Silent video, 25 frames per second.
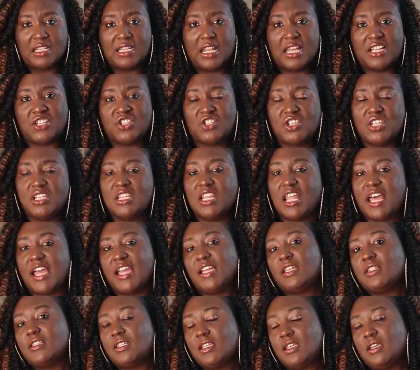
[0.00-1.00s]
Like she
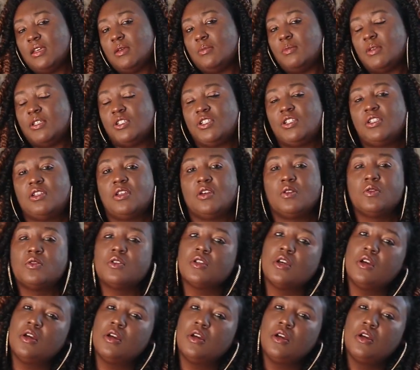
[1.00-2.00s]
likes him, and she
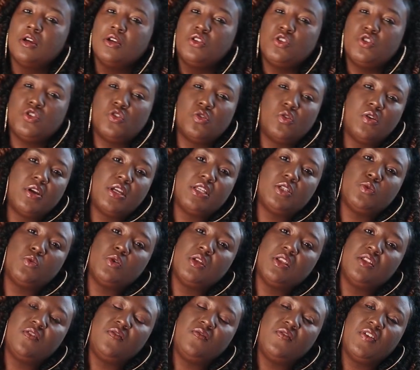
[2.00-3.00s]
knows Joy is
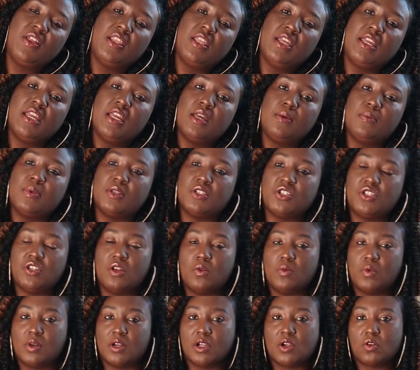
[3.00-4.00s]
really feeling him, but she
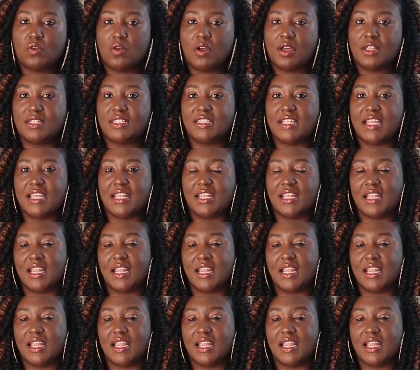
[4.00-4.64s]
don't want to cross that